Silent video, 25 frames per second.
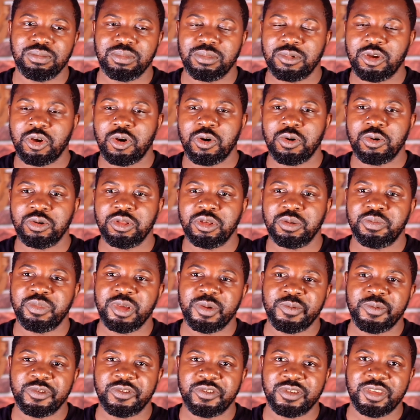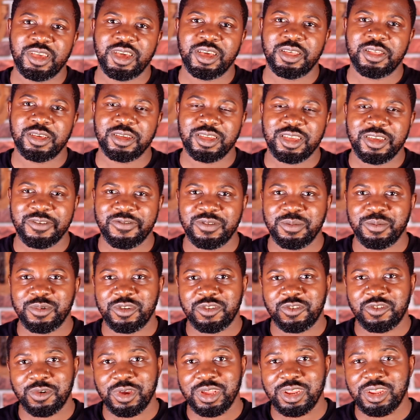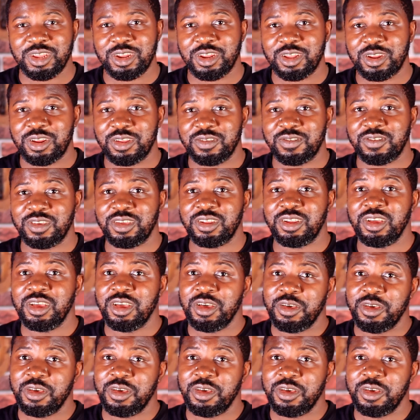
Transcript: called the people together, give them a training, and they said,